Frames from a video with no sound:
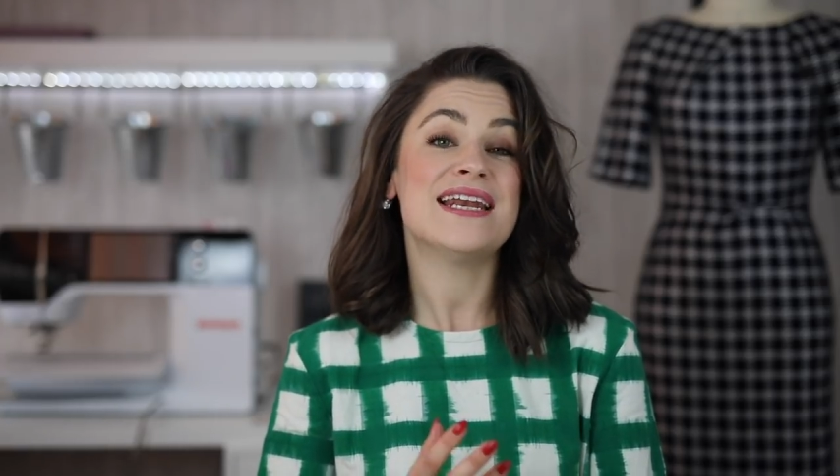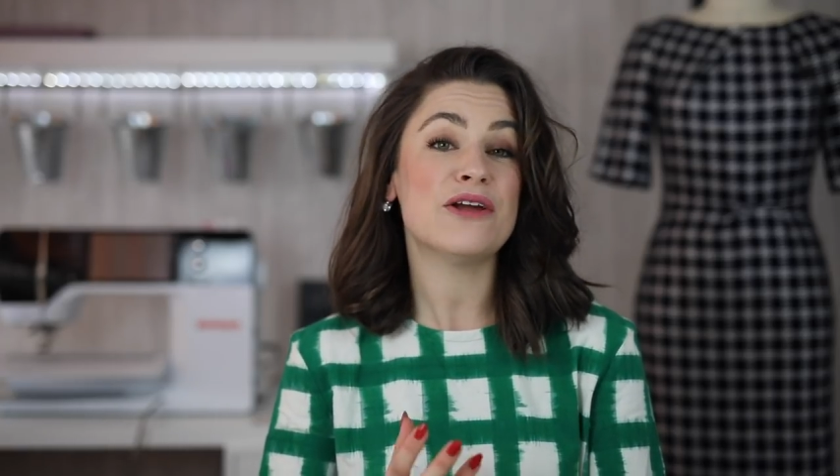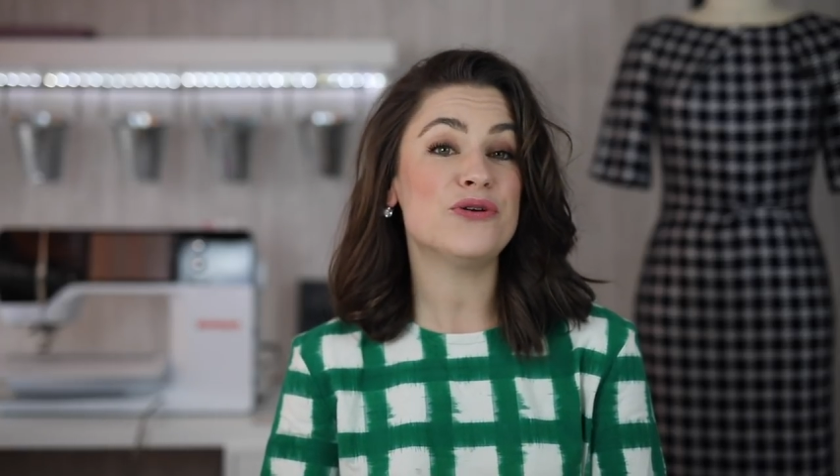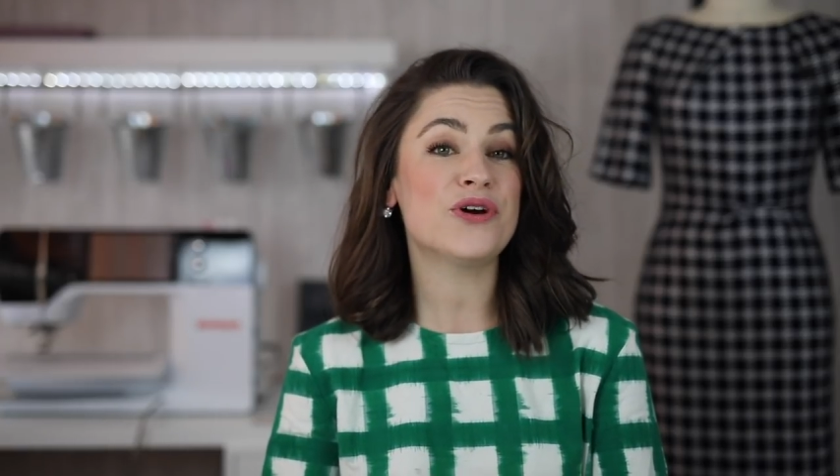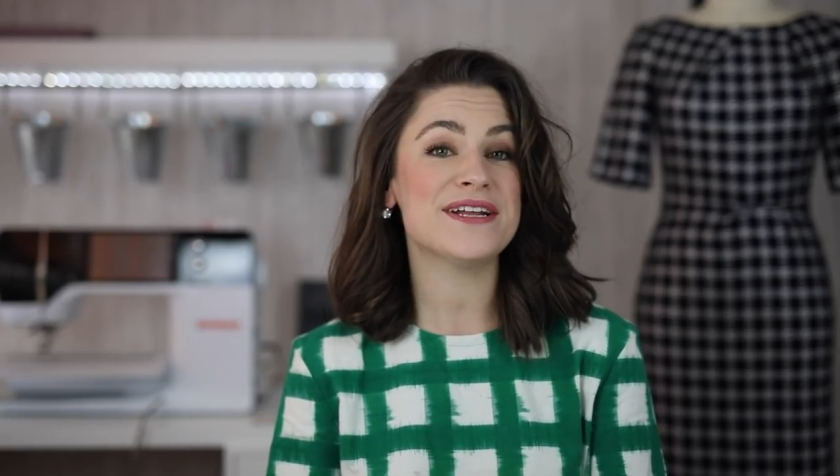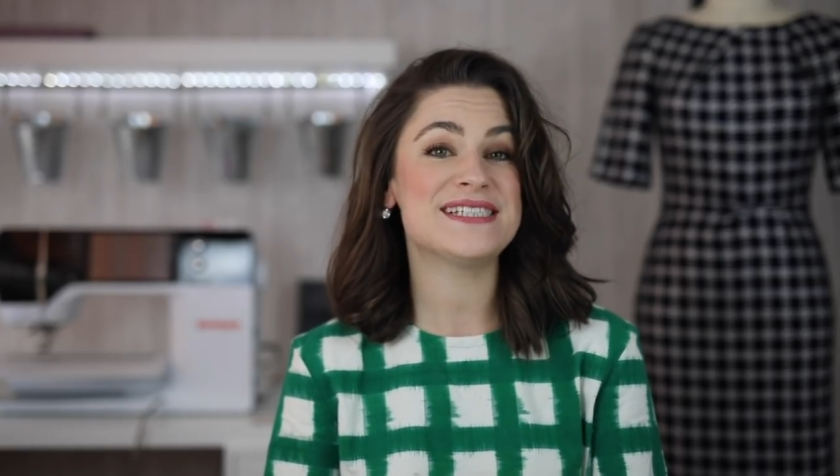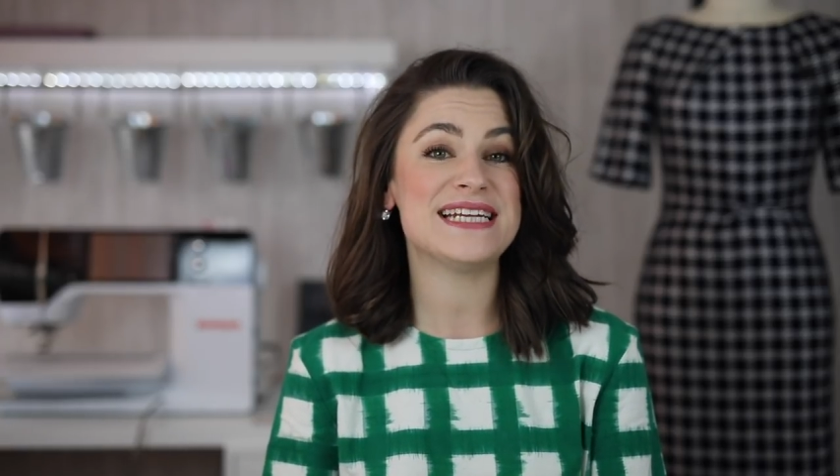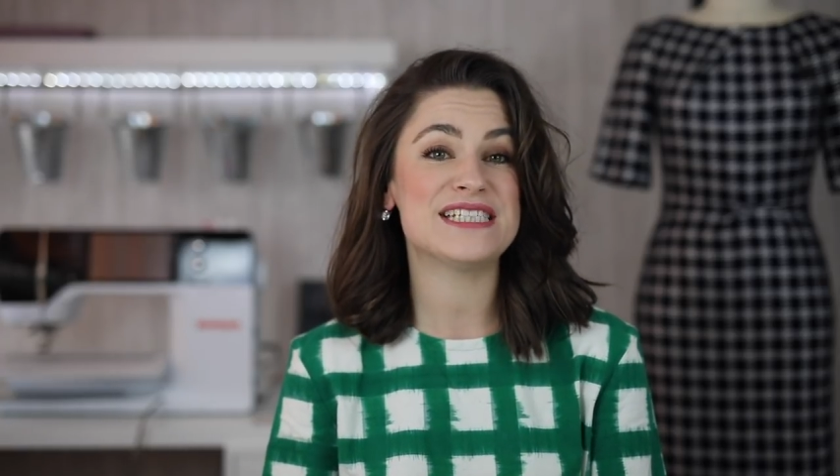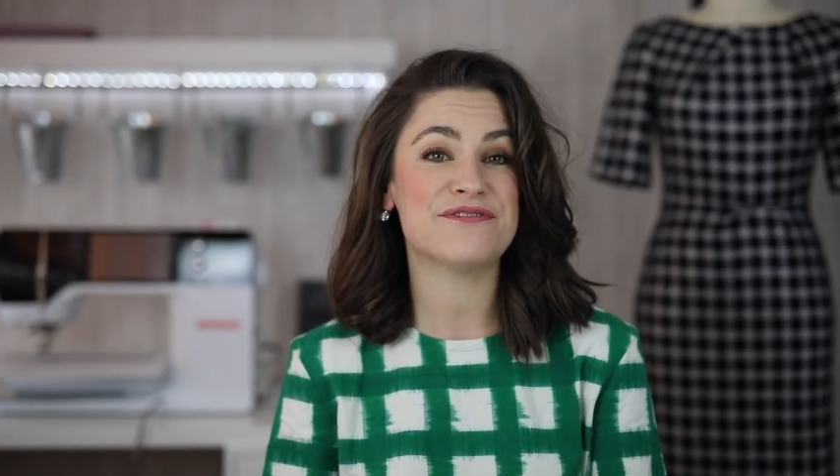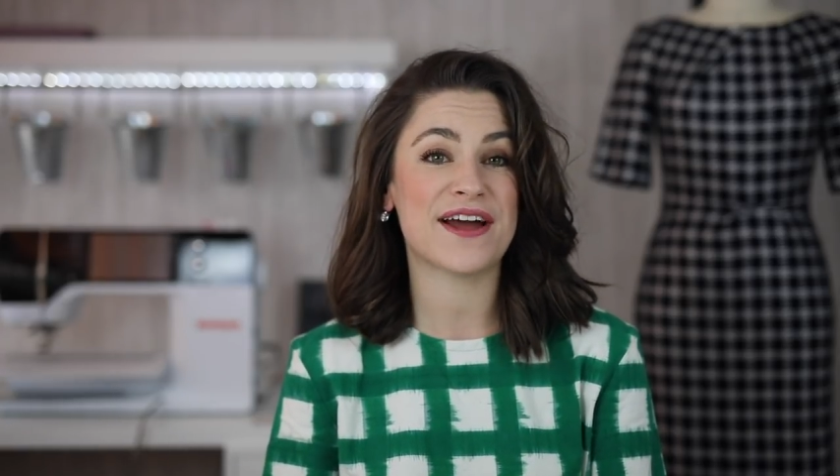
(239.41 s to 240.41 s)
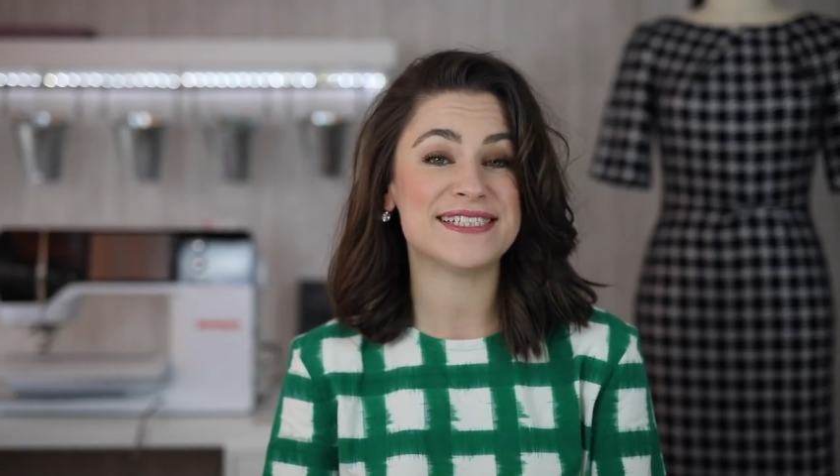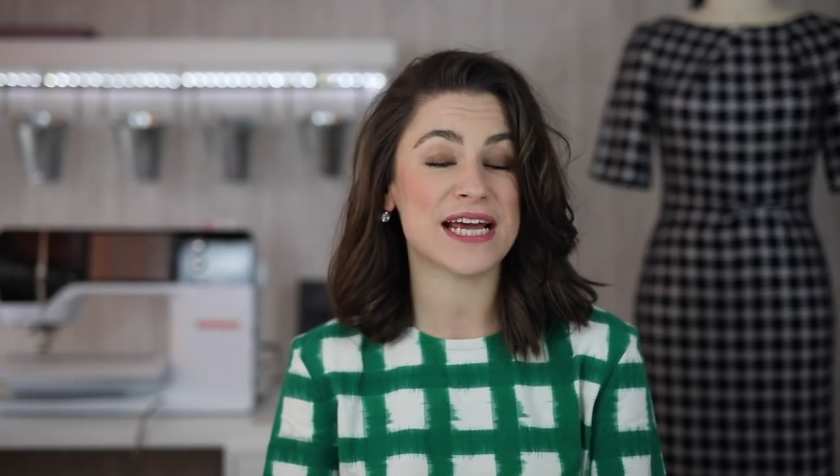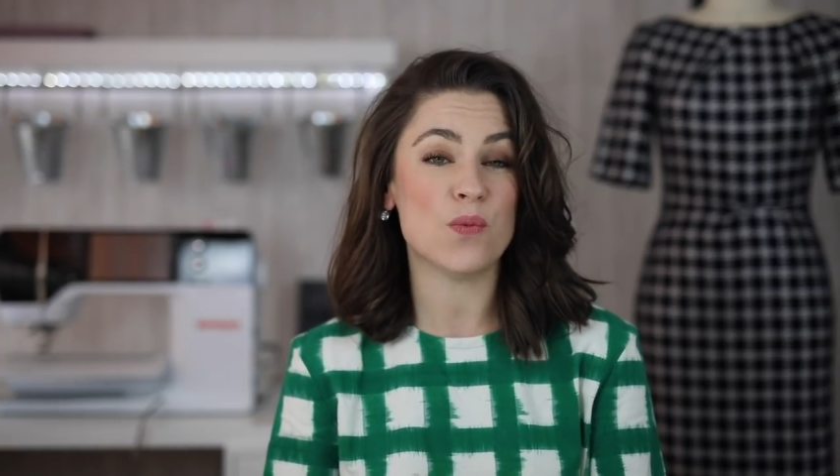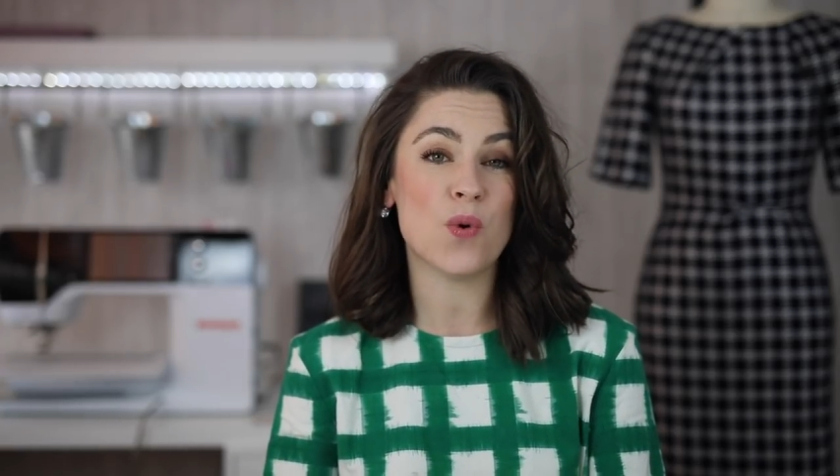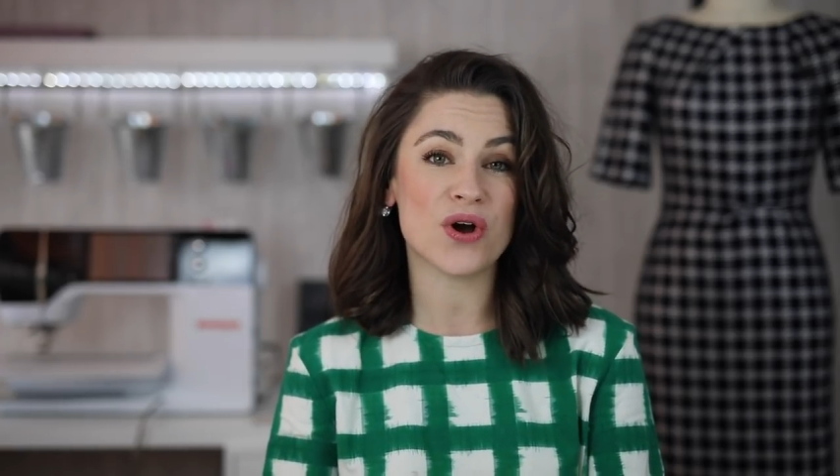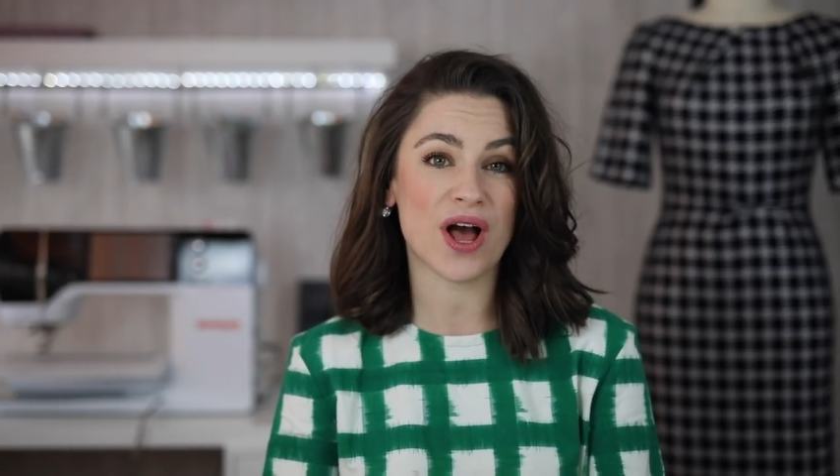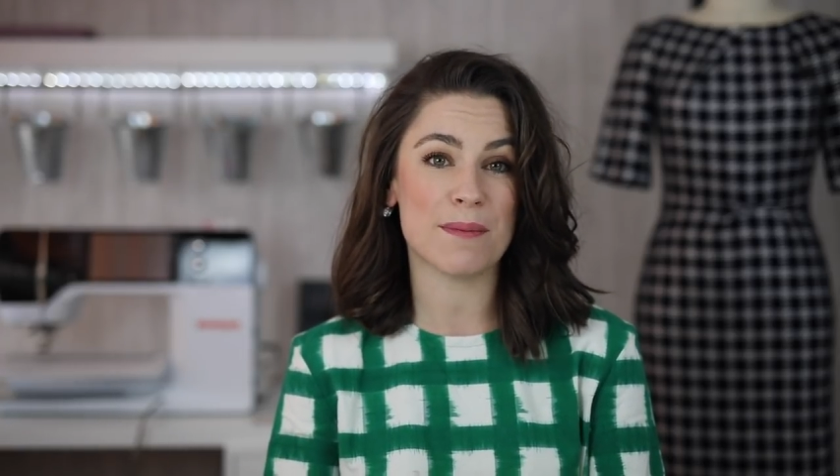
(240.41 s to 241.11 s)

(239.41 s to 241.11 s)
Now, you're going to need to find out what